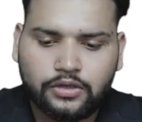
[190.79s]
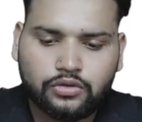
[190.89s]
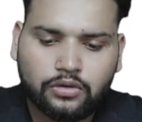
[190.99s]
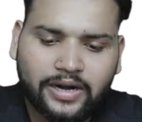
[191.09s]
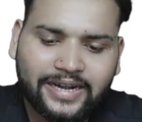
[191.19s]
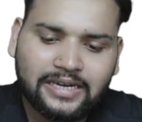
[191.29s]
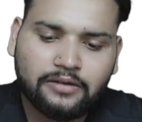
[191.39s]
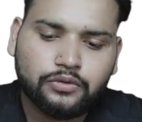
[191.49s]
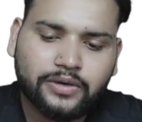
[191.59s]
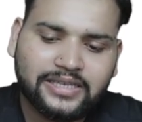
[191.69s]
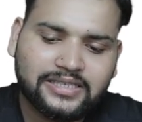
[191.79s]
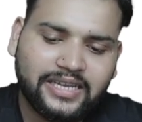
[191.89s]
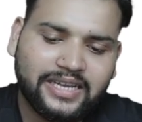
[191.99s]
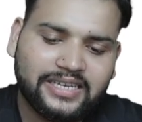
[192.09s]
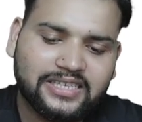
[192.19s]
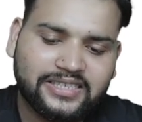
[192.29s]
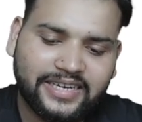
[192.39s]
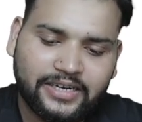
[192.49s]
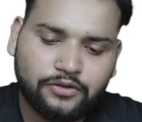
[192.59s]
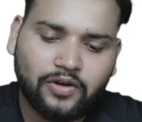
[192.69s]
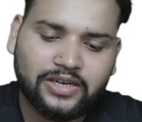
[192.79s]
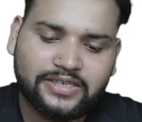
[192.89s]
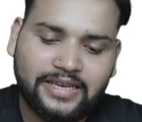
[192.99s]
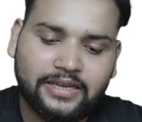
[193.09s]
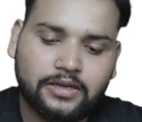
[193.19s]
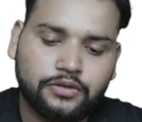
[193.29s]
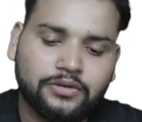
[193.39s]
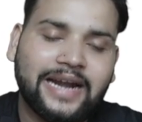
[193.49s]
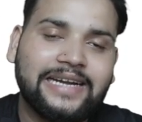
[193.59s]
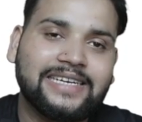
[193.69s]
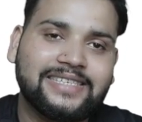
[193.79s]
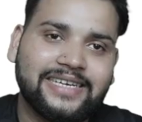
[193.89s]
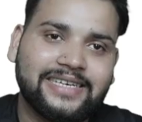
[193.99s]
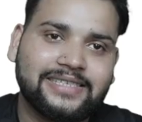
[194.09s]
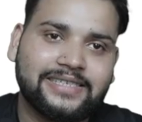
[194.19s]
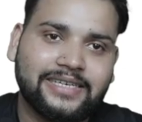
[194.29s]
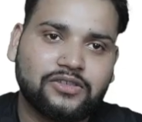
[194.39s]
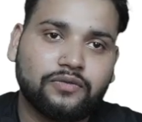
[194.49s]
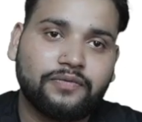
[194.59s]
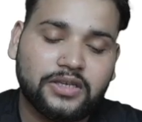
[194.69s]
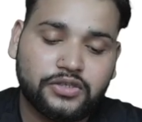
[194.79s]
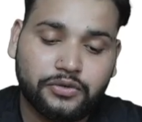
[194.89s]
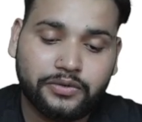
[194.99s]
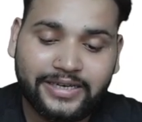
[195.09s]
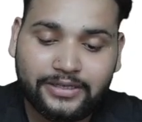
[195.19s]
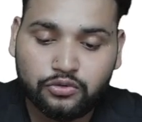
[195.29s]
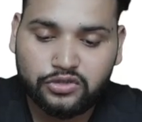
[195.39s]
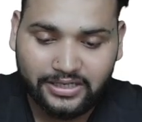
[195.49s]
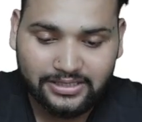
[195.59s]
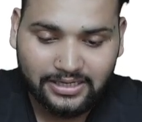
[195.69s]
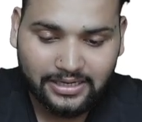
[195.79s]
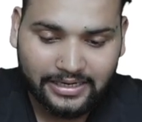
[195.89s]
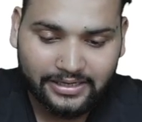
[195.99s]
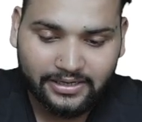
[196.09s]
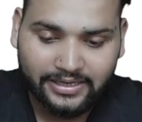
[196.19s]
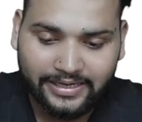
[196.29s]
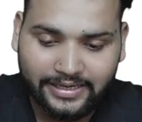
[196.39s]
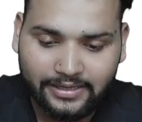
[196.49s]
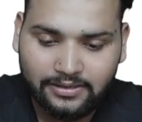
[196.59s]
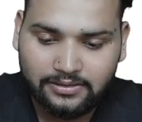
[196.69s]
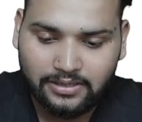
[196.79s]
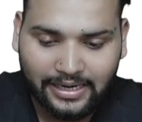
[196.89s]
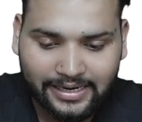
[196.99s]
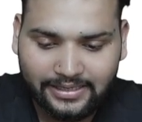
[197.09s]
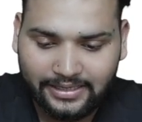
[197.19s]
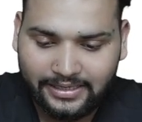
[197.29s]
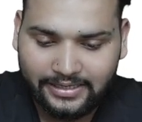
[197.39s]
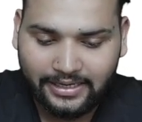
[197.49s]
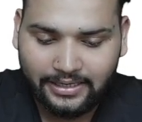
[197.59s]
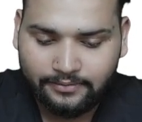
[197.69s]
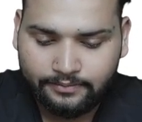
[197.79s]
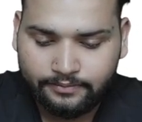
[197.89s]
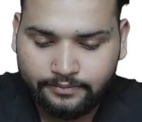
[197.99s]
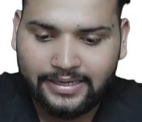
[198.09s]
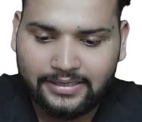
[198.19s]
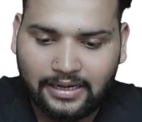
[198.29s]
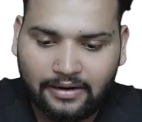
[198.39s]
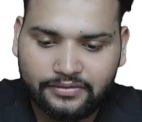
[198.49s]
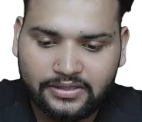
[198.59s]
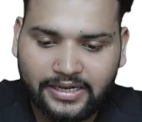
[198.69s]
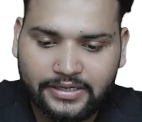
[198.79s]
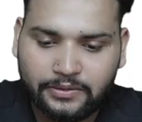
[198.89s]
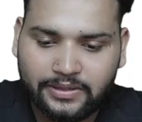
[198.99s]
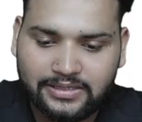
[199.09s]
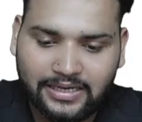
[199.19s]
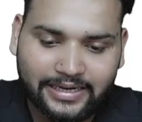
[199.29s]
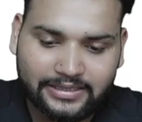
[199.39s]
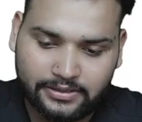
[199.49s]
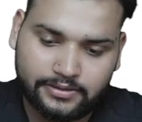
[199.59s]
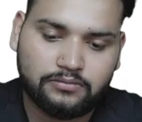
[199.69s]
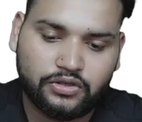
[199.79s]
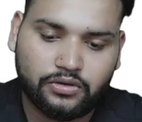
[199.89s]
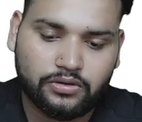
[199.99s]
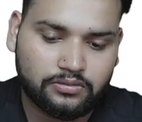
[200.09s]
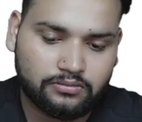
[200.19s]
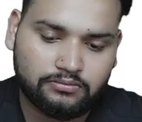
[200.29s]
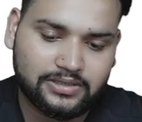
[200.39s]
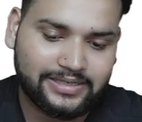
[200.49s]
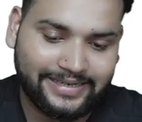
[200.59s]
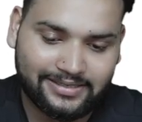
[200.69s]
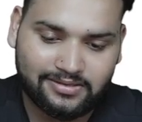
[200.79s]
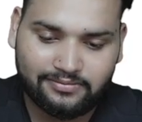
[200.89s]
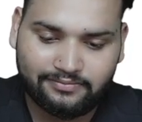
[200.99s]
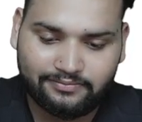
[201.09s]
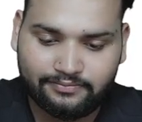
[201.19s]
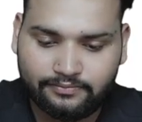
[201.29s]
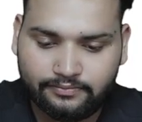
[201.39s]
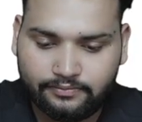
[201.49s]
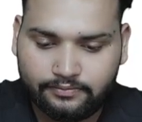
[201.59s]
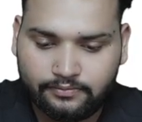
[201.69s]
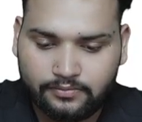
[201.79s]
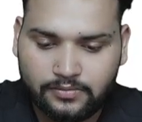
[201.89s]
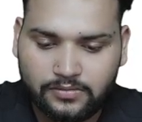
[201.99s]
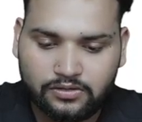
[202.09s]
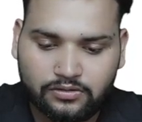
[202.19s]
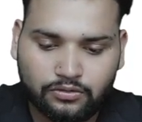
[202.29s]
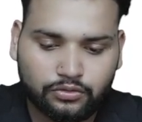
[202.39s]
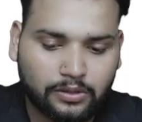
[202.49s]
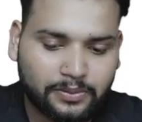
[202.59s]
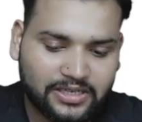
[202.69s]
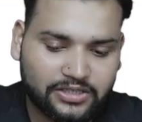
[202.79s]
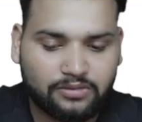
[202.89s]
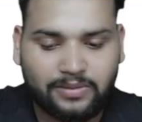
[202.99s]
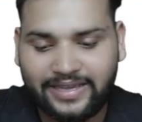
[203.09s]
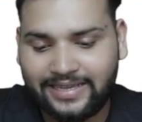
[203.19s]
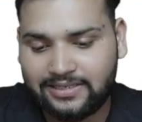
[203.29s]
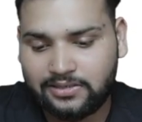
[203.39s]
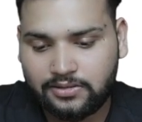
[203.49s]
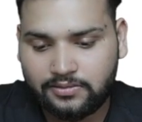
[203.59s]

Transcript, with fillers: so right now you can see in state you are seeing united states state so first you need to change the country here select india and after that you can select your states so, uttar pradesh in my case